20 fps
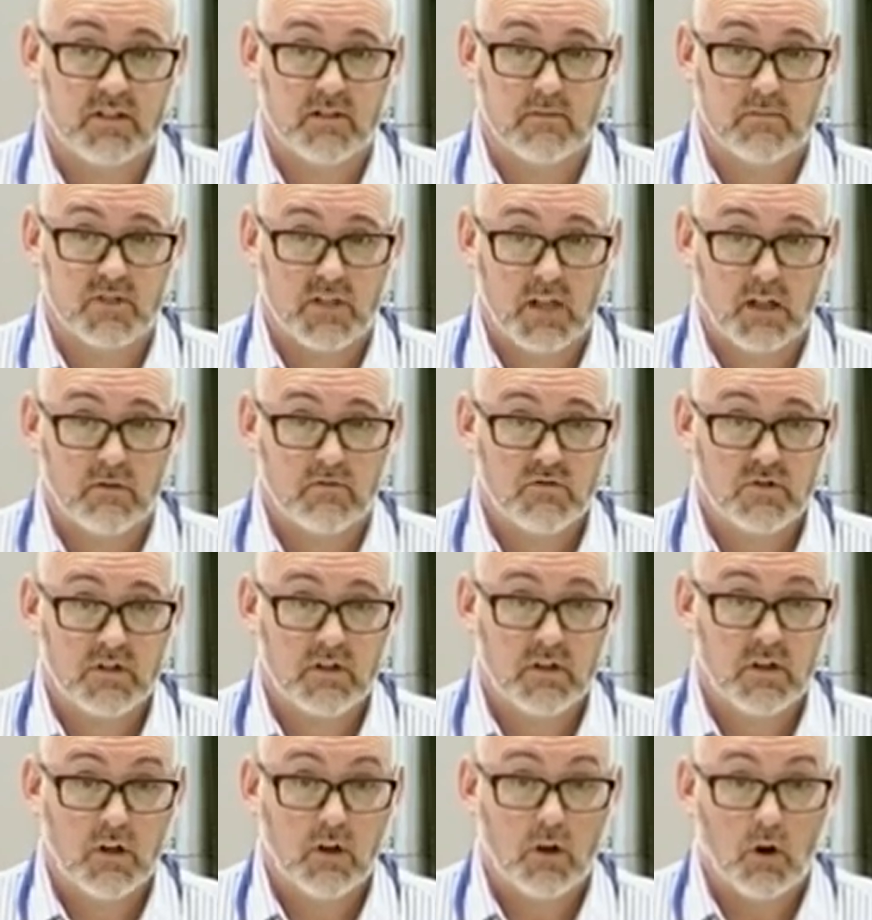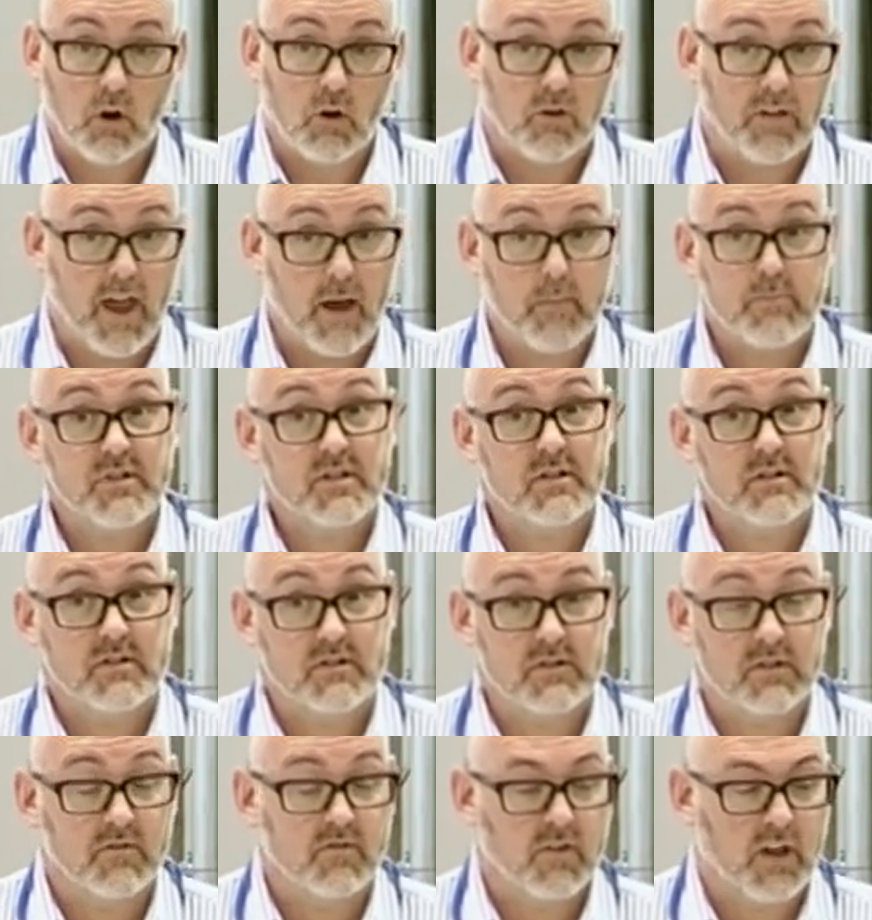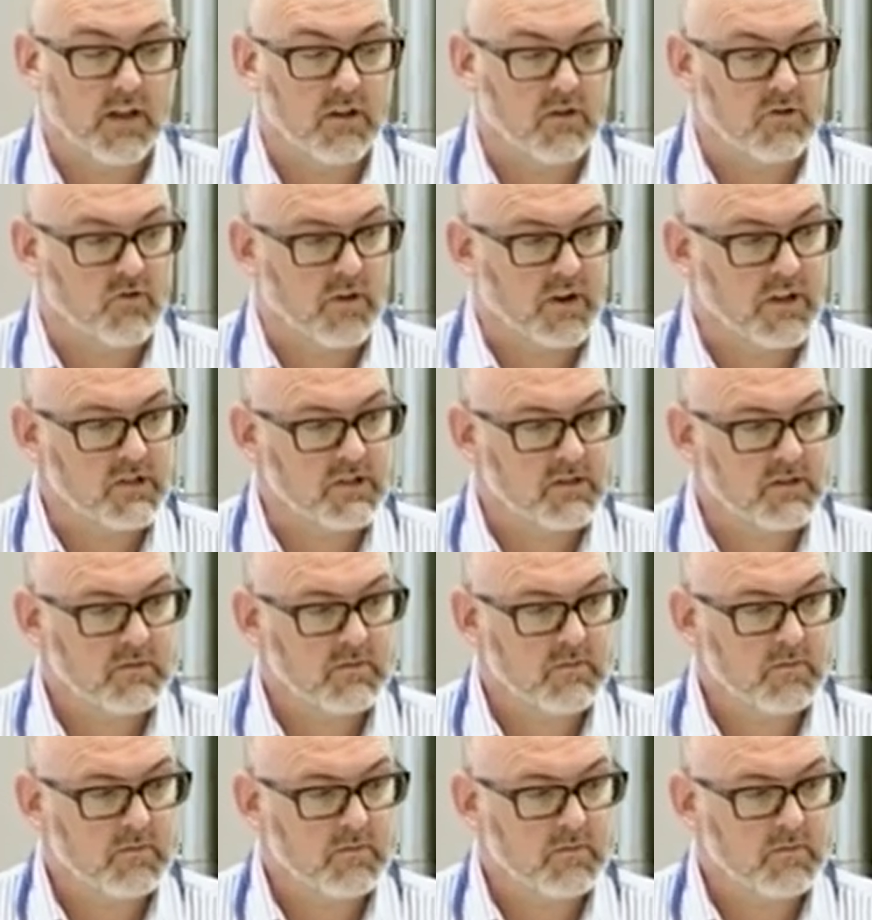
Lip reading: themselves, or the absence of that interest.